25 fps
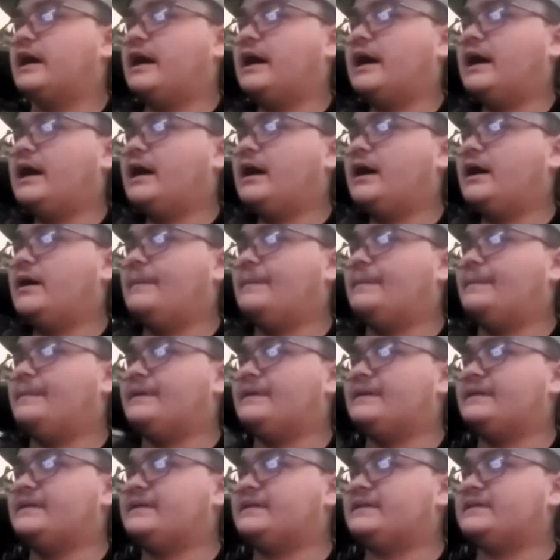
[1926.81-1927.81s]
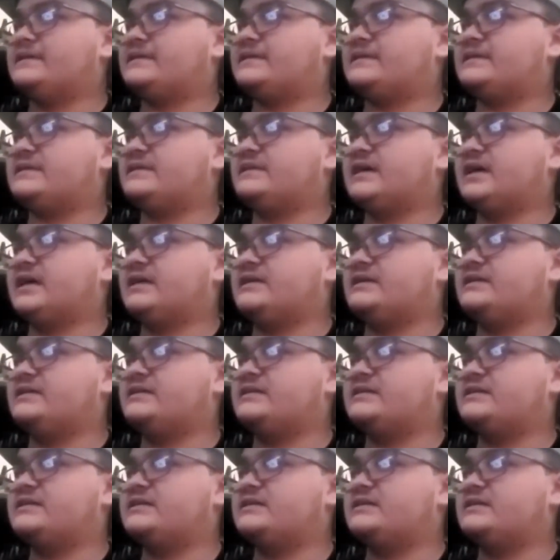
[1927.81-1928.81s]
But this
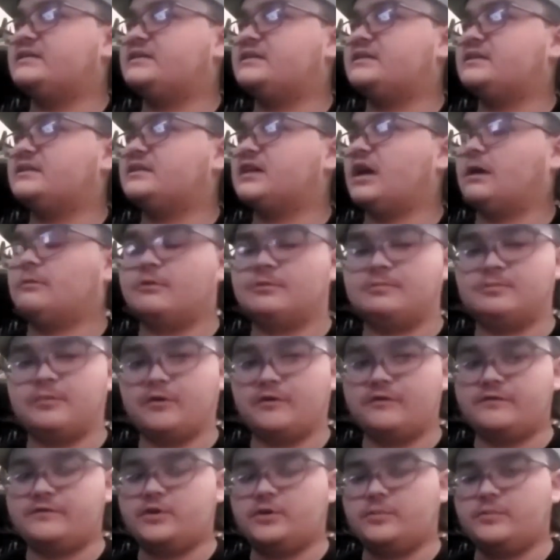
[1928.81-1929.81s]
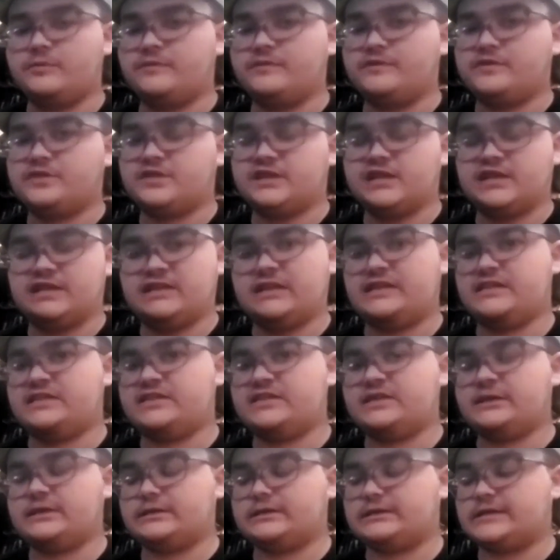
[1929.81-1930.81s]
does come with both Dolby Vision and
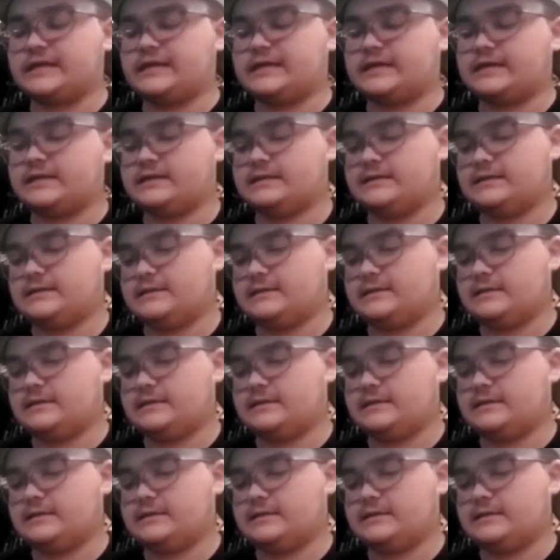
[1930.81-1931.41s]
HDR10.